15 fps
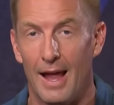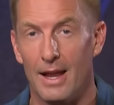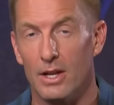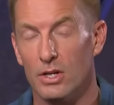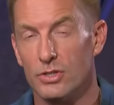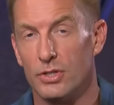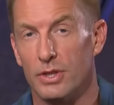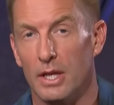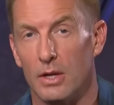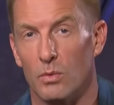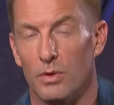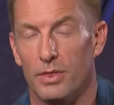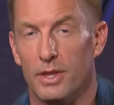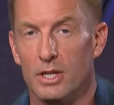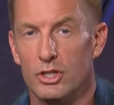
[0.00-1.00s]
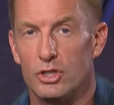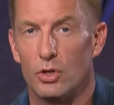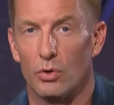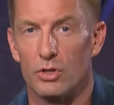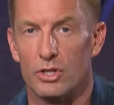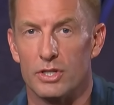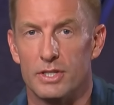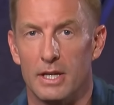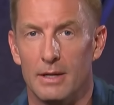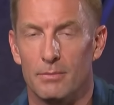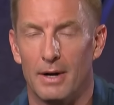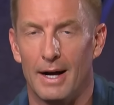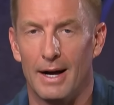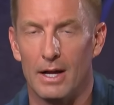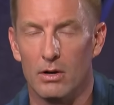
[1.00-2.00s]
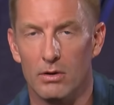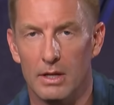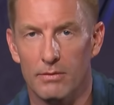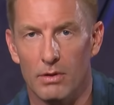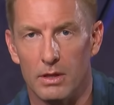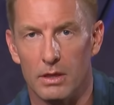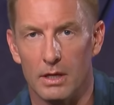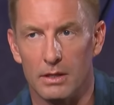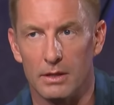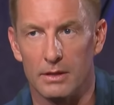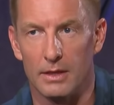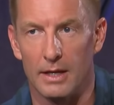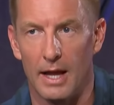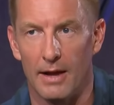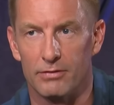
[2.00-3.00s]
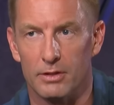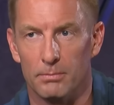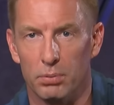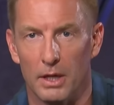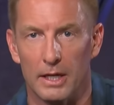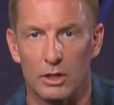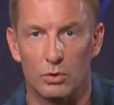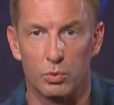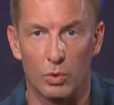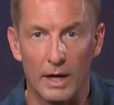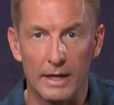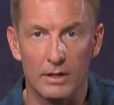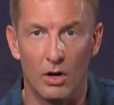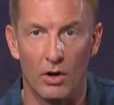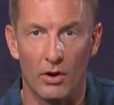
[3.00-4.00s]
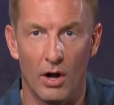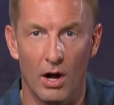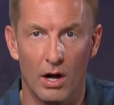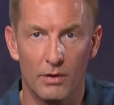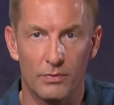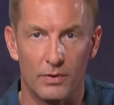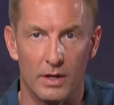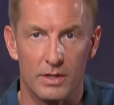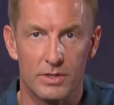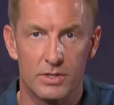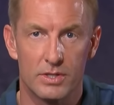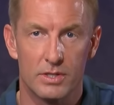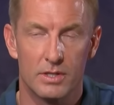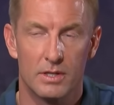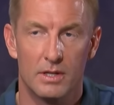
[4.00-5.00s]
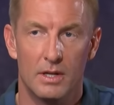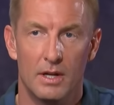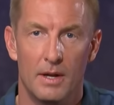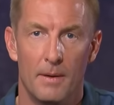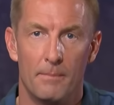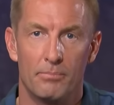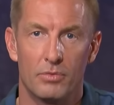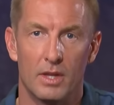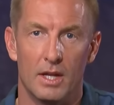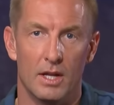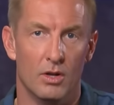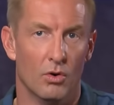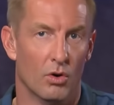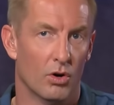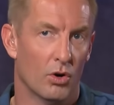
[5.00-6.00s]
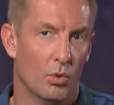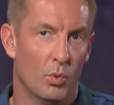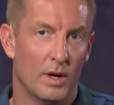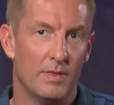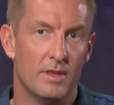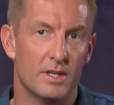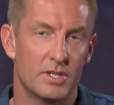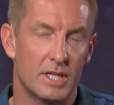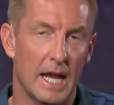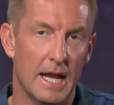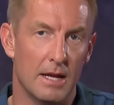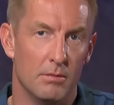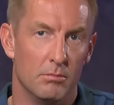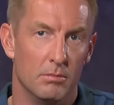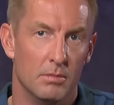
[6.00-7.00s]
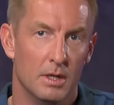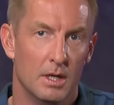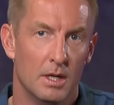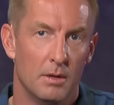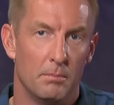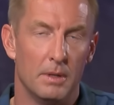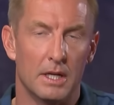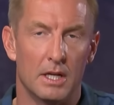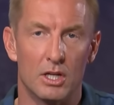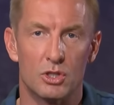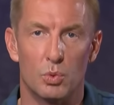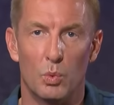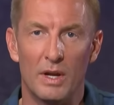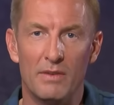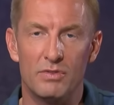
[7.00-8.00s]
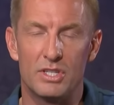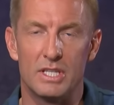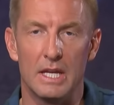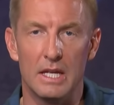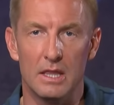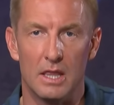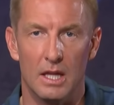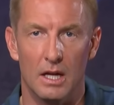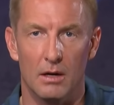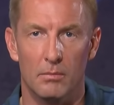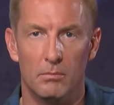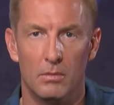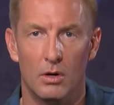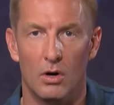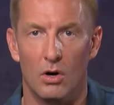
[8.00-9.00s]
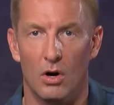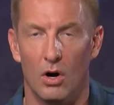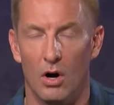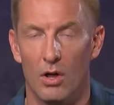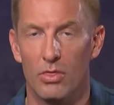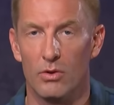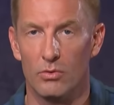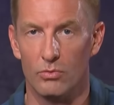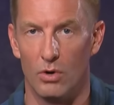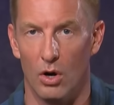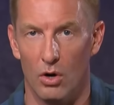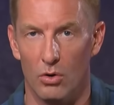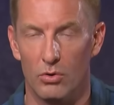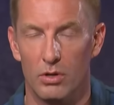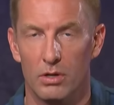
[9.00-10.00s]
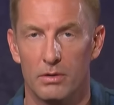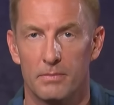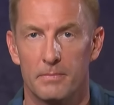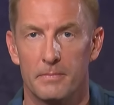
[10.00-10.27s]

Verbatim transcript: And here's the thing with this Georgia team, I don't even think that they have to play great on offense in order to win this game because we've seen them on the road